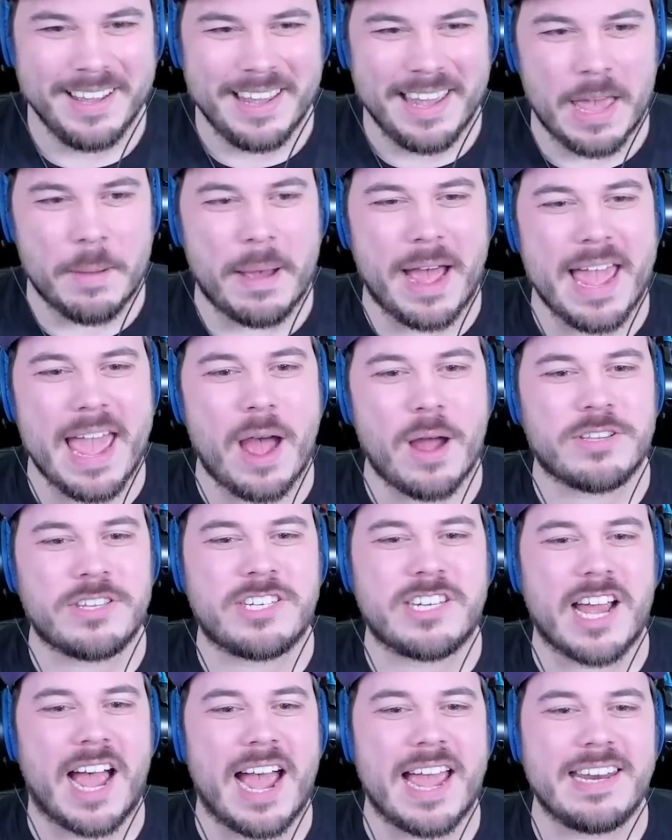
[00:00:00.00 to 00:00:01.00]
Am I
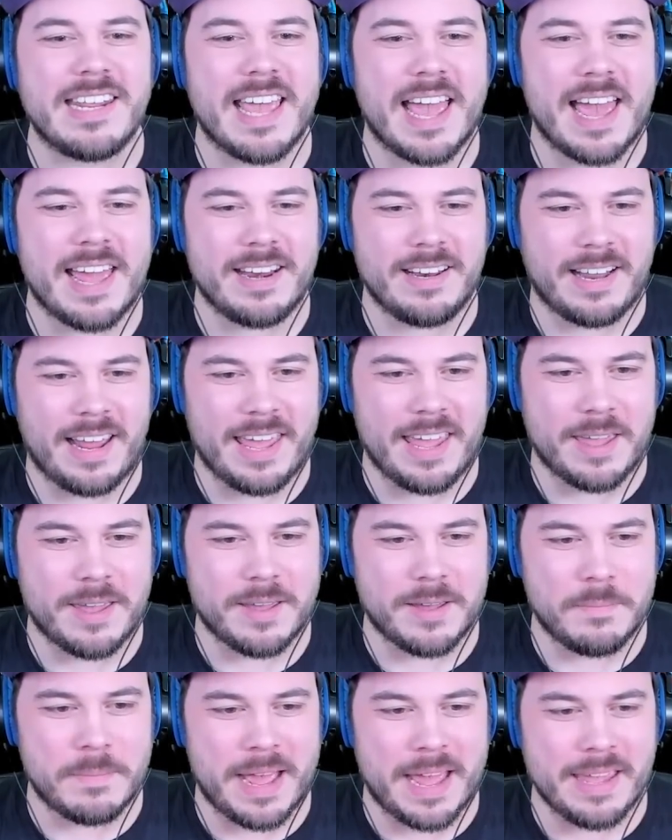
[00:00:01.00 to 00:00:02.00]
outside yet?
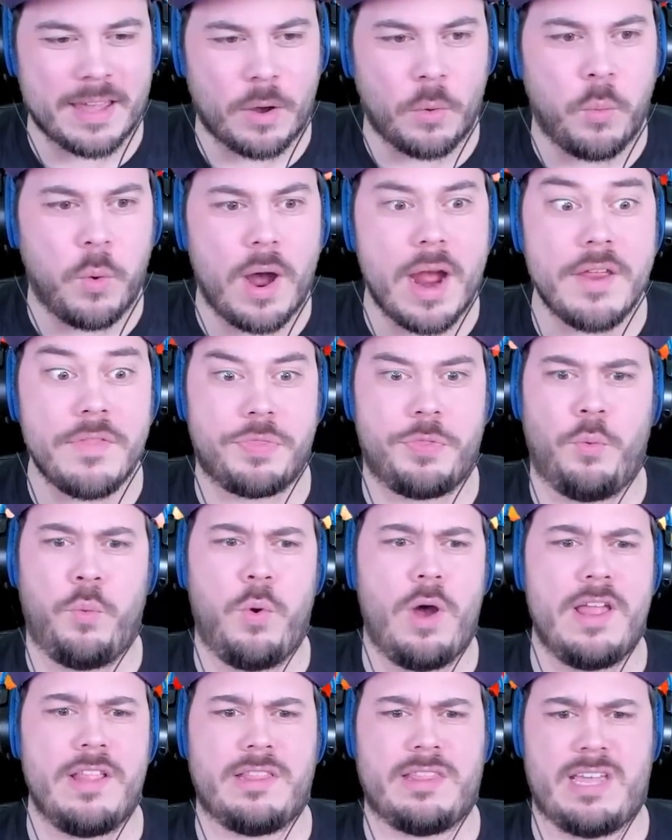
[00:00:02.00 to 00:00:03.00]
Like,
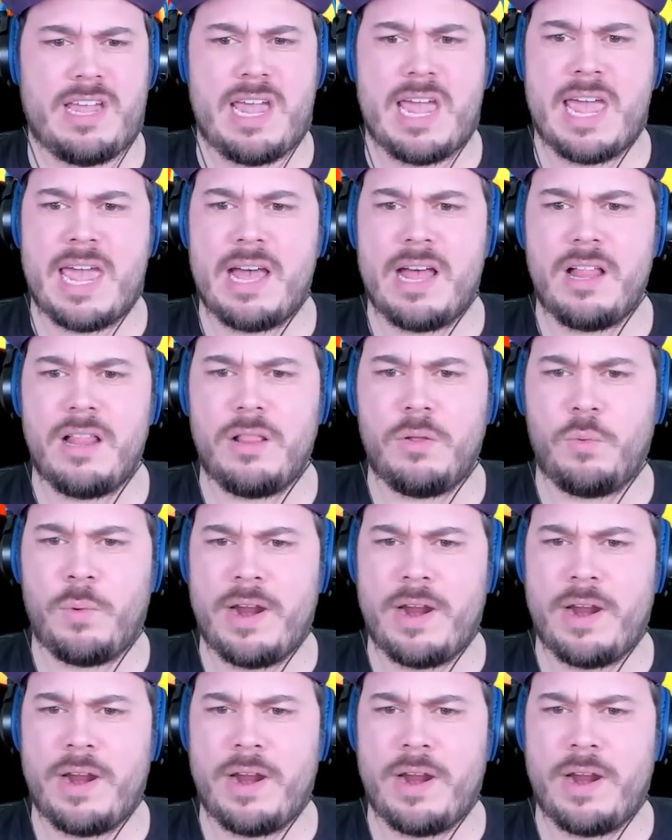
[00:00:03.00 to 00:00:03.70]
what the hell?